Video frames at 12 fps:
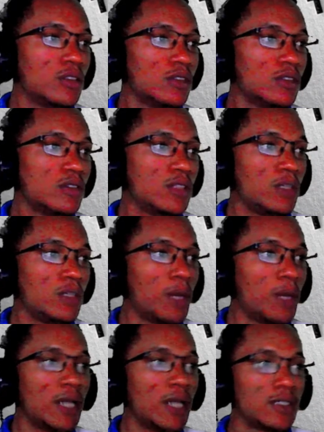the
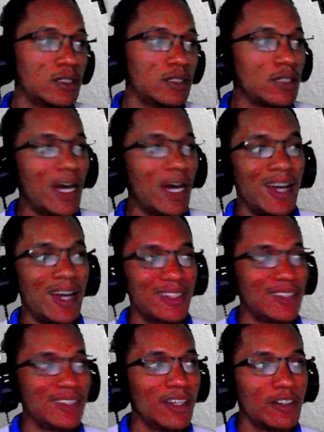masses added
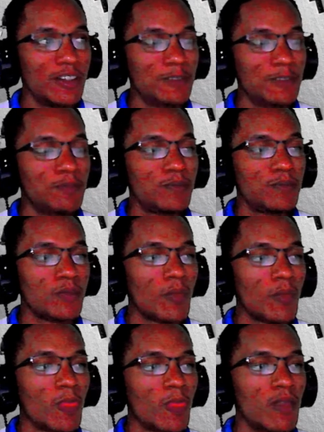together.
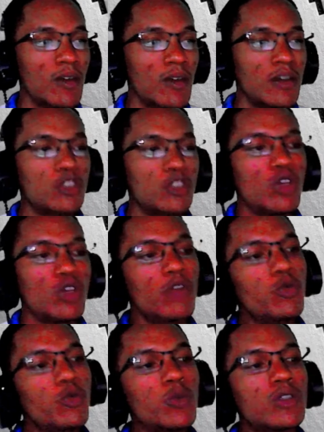So if we
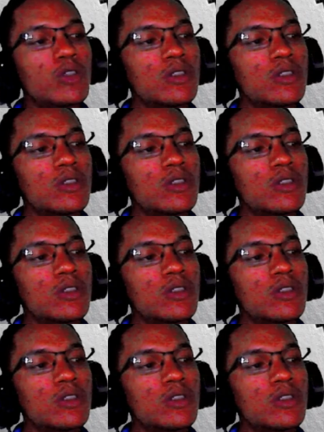were